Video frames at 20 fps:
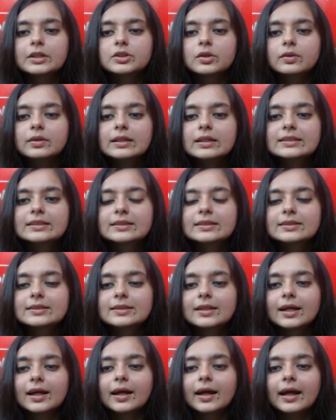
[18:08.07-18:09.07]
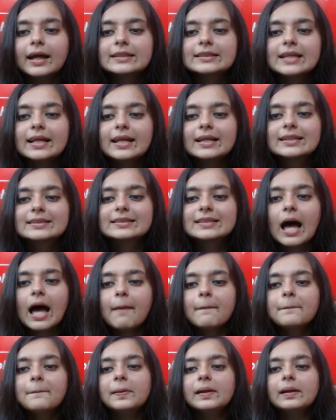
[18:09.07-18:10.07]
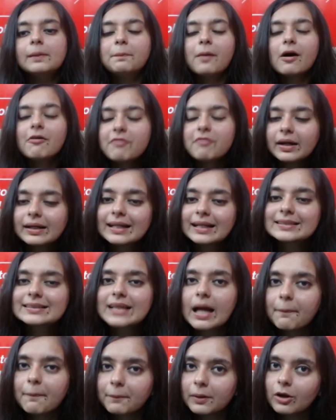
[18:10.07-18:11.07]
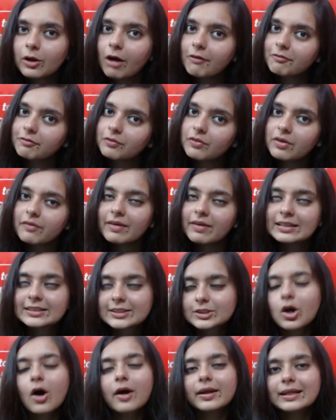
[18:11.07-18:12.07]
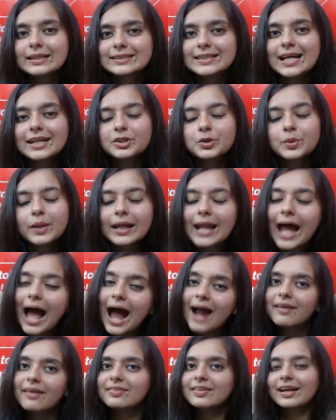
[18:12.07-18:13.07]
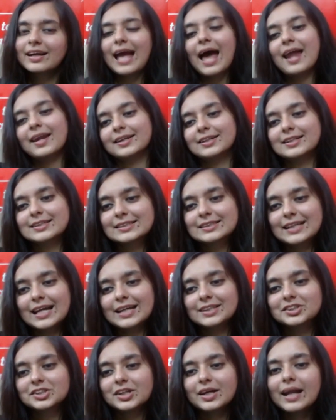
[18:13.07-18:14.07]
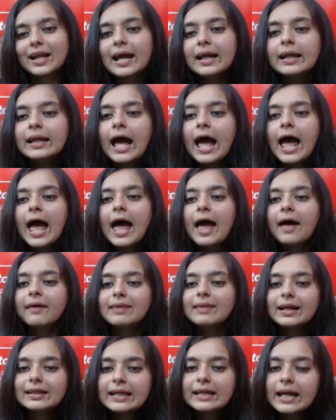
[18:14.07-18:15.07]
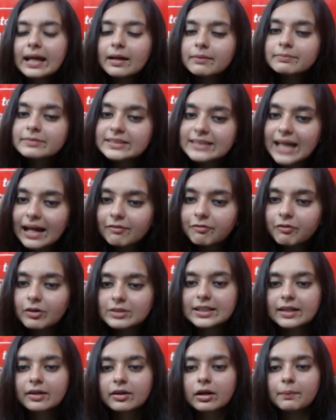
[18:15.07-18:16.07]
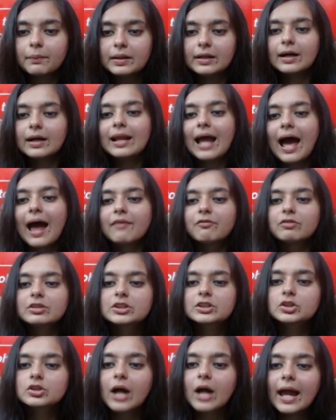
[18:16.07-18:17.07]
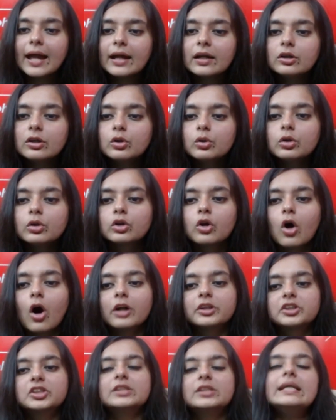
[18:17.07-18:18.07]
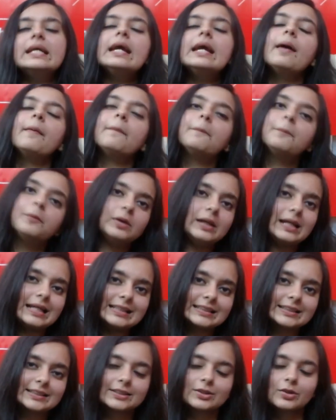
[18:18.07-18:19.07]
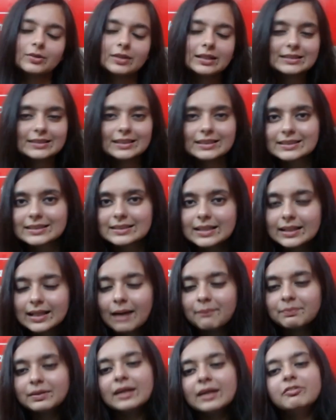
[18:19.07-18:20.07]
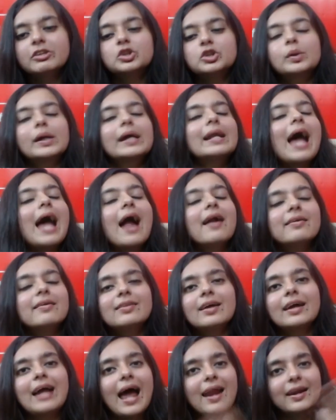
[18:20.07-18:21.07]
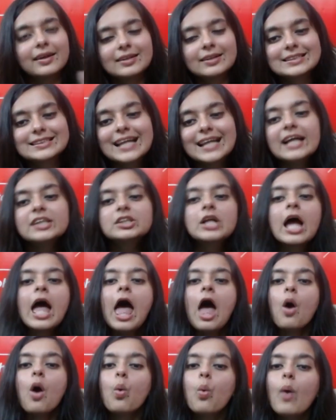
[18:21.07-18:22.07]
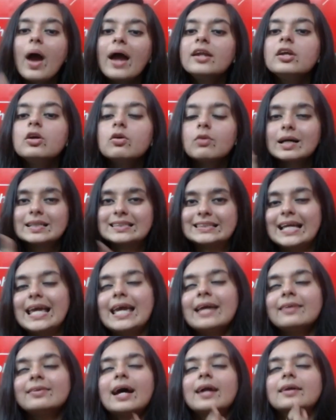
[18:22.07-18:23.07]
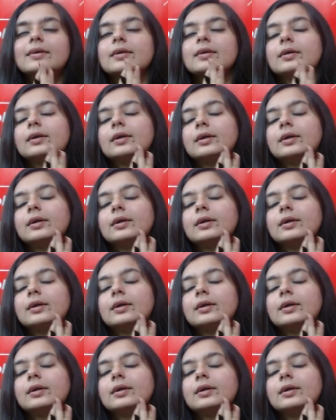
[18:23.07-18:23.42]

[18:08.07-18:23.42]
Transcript: So this is an example, perfect example of weaving stories that you can add in the character sketch, right? That he himself was a criminal and was trying to dodge the police. So this is something which you can add in the character sketch when you are saying that